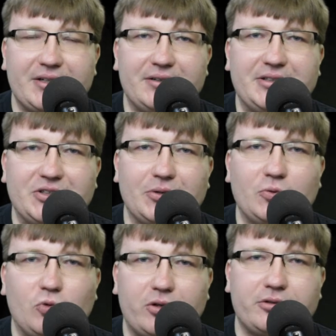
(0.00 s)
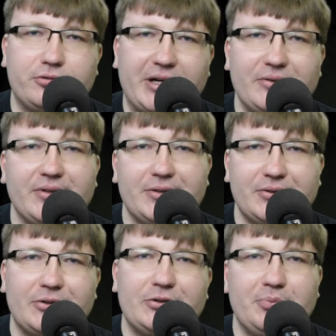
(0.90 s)
on his own work rather than a
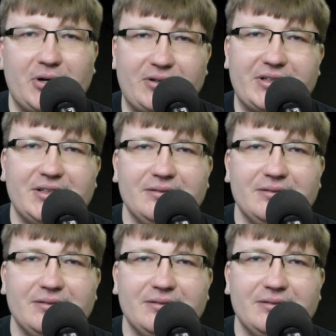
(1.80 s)
third party.